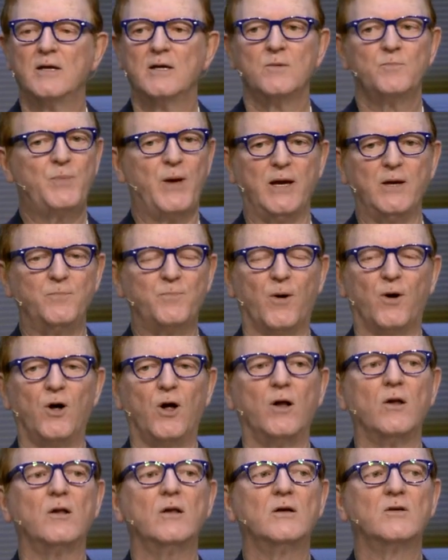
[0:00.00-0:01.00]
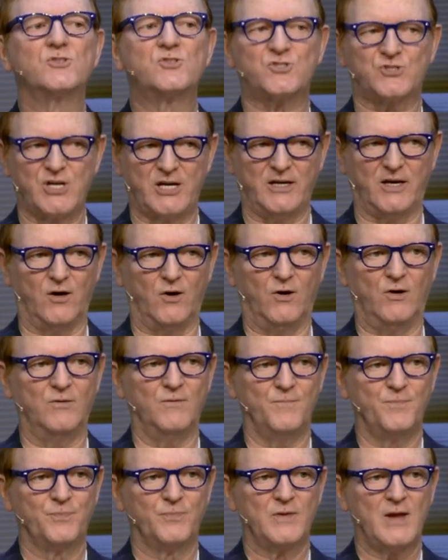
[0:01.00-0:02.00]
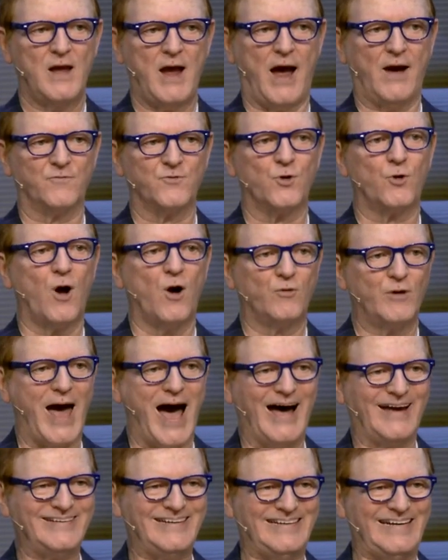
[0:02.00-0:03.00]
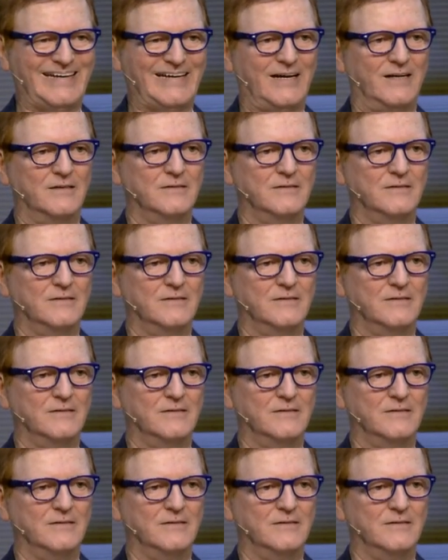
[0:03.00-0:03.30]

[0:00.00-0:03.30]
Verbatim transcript: people still have their own idea